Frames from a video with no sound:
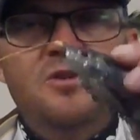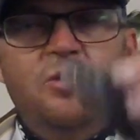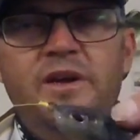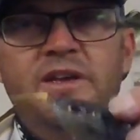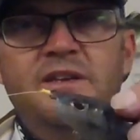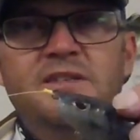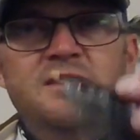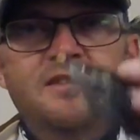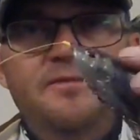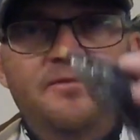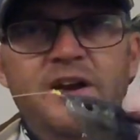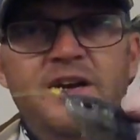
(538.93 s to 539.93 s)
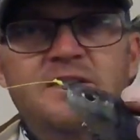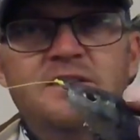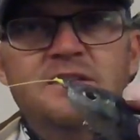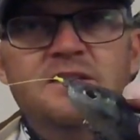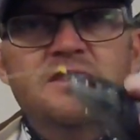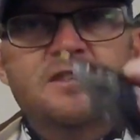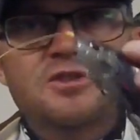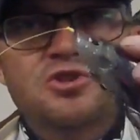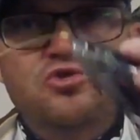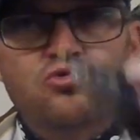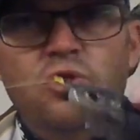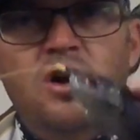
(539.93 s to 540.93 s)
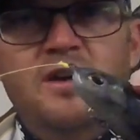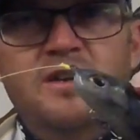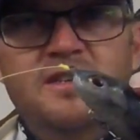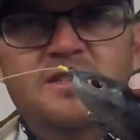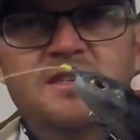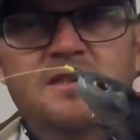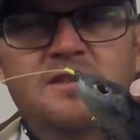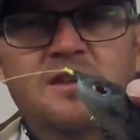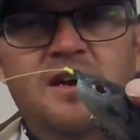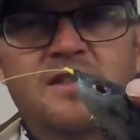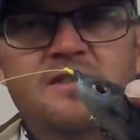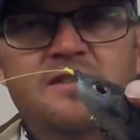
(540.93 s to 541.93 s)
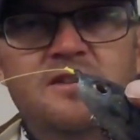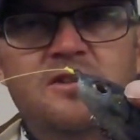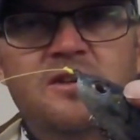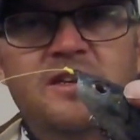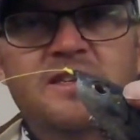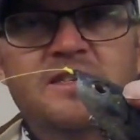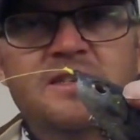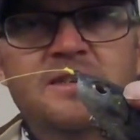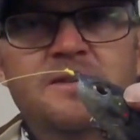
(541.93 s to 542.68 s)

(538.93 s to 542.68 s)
quickest, fastest, strongest knot that there is